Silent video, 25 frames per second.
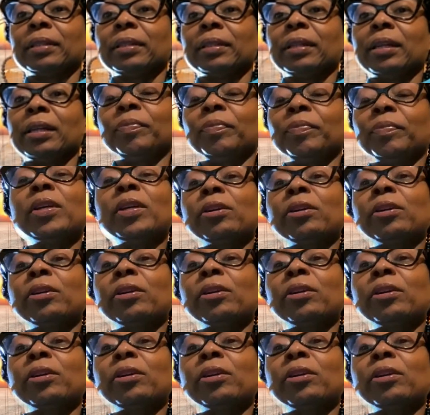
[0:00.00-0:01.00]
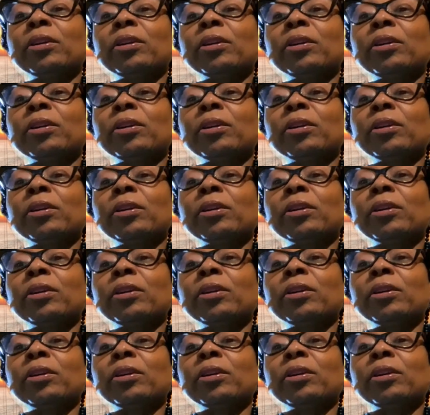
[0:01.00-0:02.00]
No, didn't hurt when I
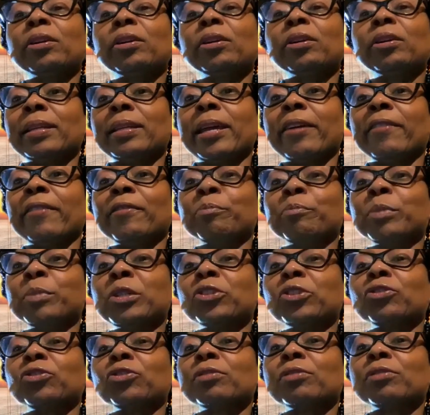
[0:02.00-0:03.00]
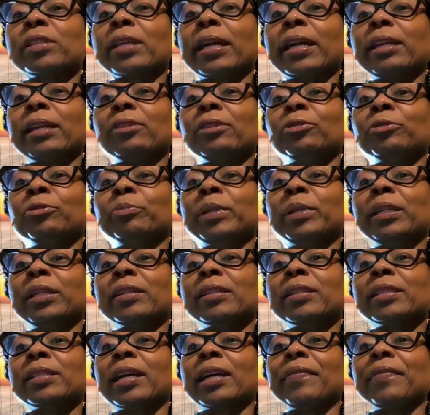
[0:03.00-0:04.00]
urinated. I have a menstrual cycle
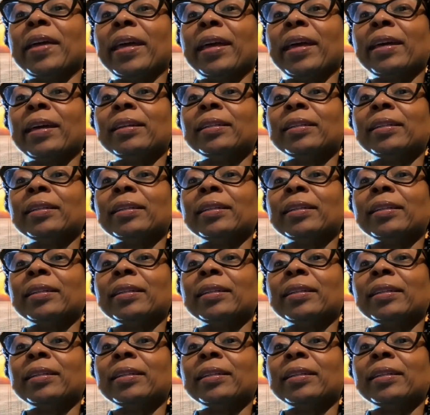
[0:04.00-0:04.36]
because I've had